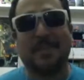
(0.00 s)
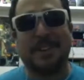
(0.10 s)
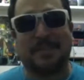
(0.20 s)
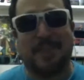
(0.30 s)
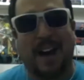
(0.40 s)

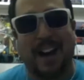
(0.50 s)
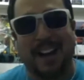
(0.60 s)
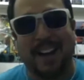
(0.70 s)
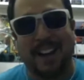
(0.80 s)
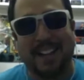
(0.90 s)
buying on
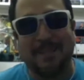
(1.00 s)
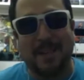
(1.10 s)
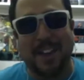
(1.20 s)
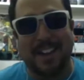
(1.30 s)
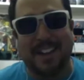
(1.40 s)
eBay in
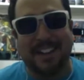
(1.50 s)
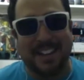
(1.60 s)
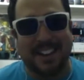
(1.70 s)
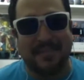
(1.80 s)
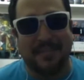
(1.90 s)

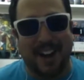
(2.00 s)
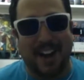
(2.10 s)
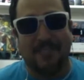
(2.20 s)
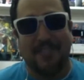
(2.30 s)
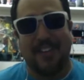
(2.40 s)
1995
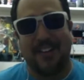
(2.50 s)
though?